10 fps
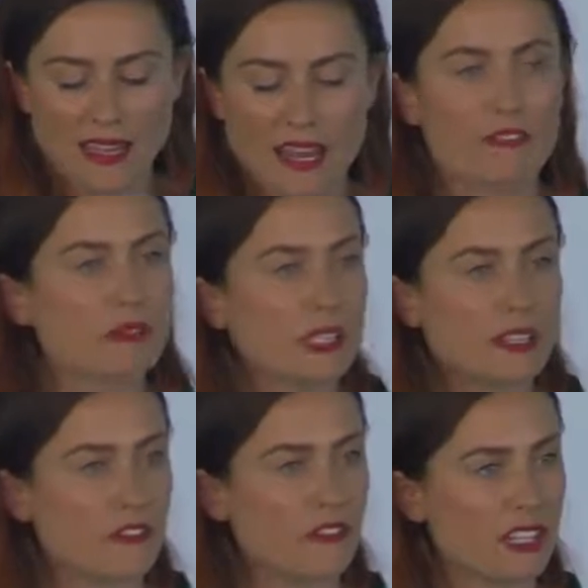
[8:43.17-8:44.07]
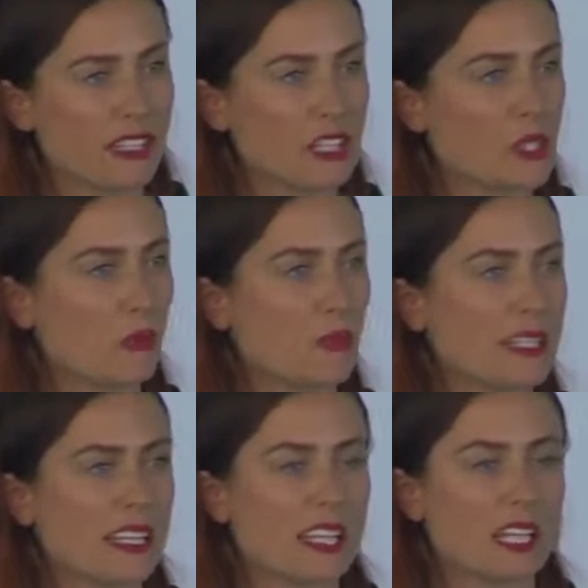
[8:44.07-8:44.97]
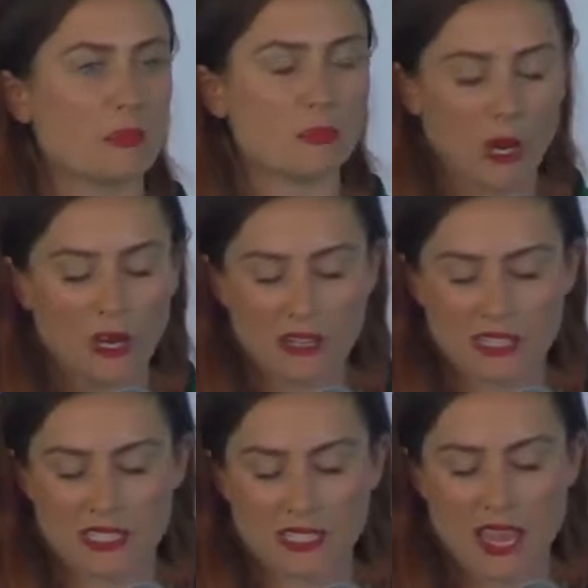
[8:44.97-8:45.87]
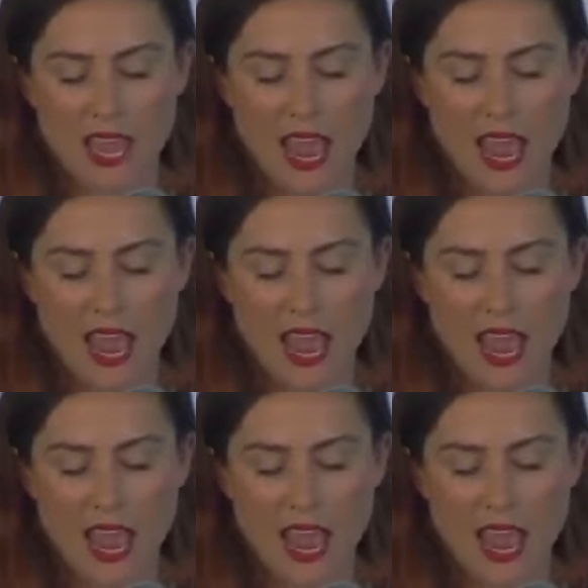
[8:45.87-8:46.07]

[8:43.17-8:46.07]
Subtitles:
I never really fit into a particular box,